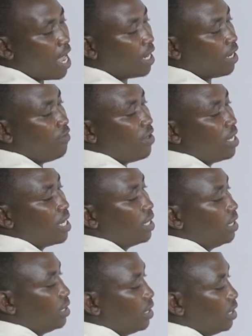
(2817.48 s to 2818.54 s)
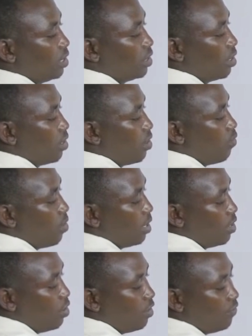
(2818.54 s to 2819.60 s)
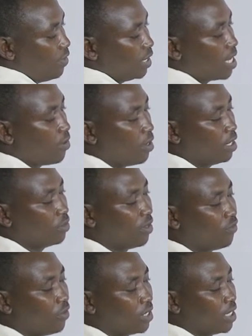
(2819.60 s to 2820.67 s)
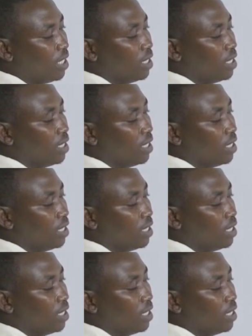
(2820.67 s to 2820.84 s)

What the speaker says: And given that this is, the whole of this angle is 140